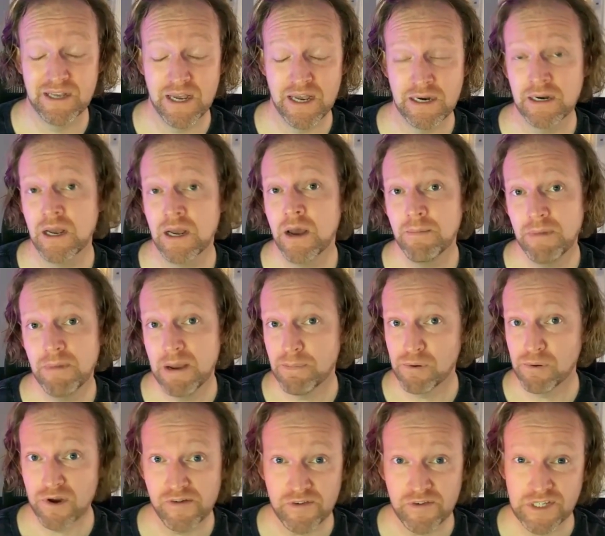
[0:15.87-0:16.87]
and my
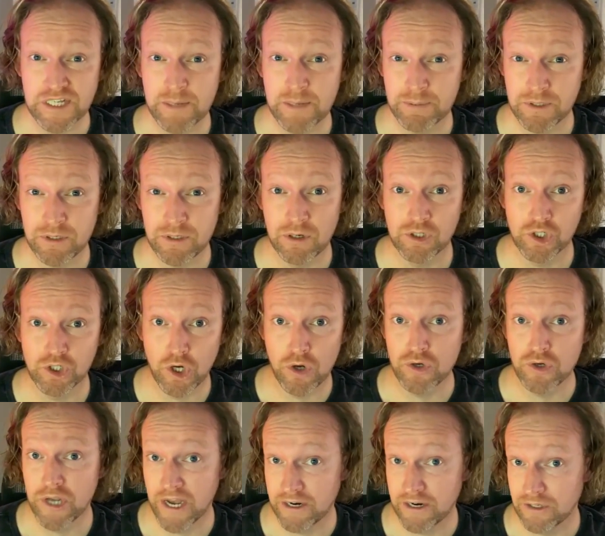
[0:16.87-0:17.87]
previous episode showed
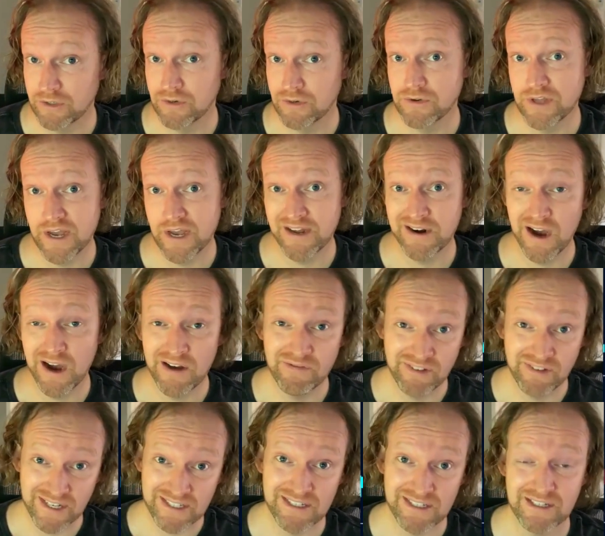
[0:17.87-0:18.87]
you how to do that. I've
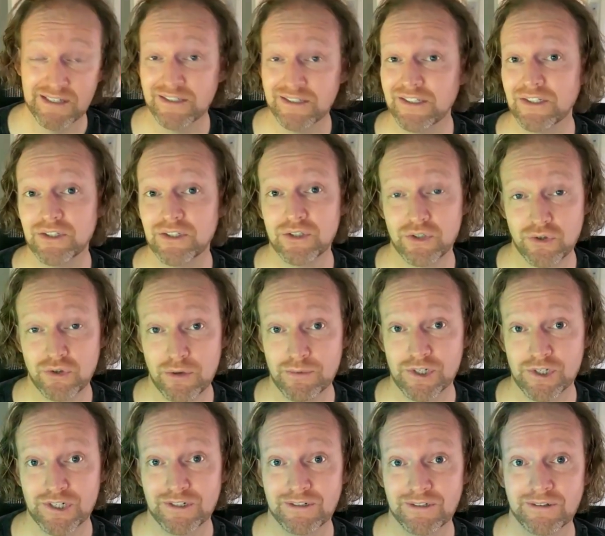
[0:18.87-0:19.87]
linked it in the
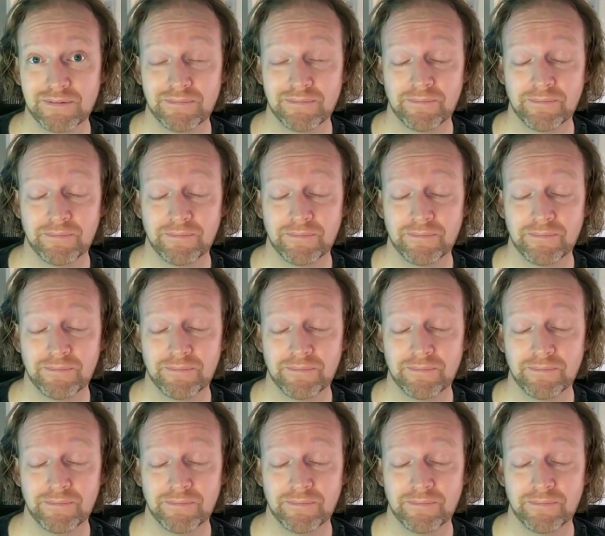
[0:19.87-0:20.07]
description.